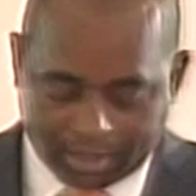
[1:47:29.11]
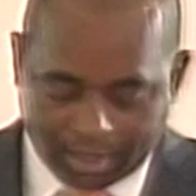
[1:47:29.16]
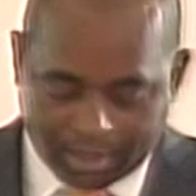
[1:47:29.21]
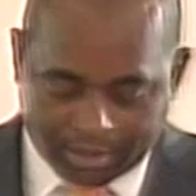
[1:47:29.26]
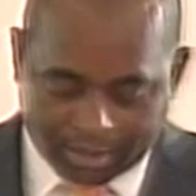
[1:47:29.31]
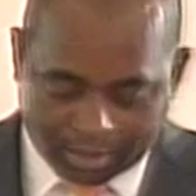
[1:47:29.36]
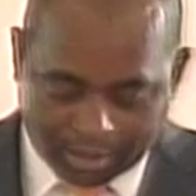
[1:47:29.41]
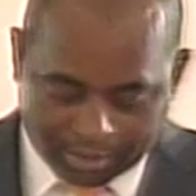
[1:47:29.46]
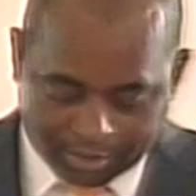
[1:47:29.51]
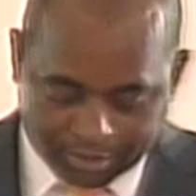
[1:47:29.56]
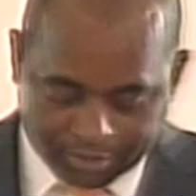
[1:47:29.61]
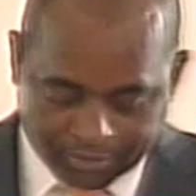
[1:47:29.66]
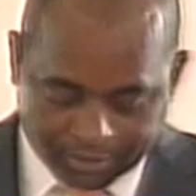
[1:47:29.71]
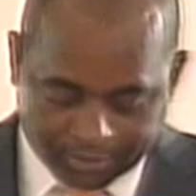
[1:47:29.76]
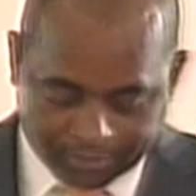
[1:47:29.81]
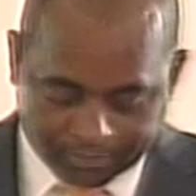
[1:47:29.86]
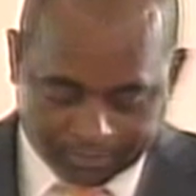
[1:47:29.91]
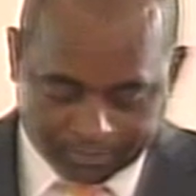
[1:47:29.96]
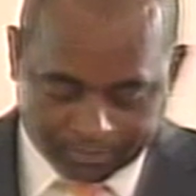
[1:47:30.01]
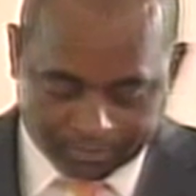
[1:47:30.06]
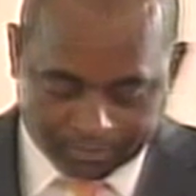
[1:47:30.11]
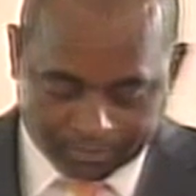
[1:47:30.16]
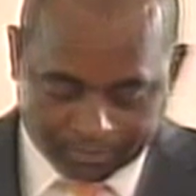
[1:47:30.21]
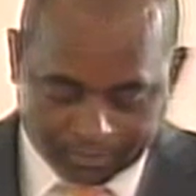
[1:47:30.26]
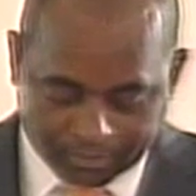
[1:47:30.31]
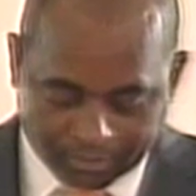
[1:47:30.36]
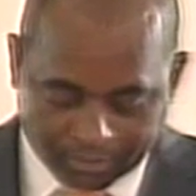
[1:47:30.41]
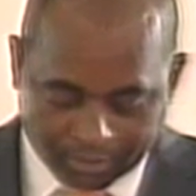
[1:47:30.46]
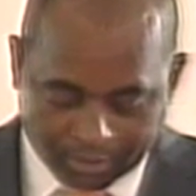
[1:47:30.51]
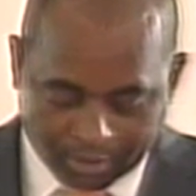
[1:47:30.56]
in the country.
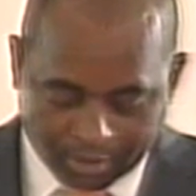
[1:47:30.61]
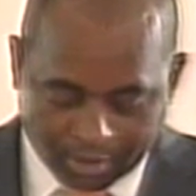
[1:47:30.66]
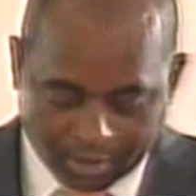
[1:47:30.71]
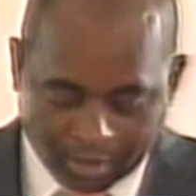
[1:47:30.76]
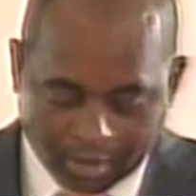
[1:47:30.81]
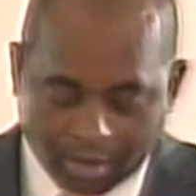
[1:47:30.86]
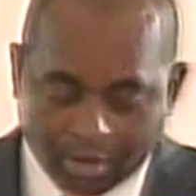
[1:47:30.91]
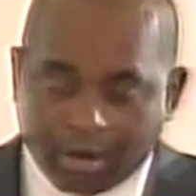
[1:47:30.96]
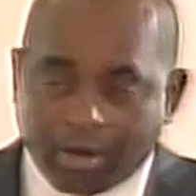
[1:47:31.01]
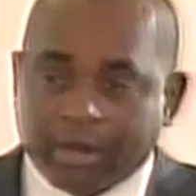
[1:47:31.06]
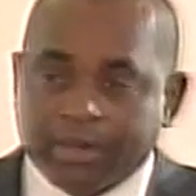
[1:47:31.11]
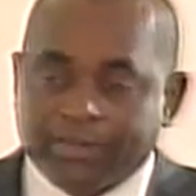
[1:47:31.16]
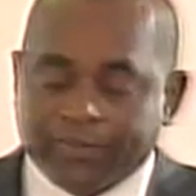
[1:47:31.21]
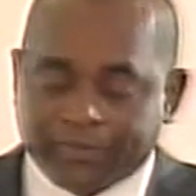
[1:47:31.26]
Other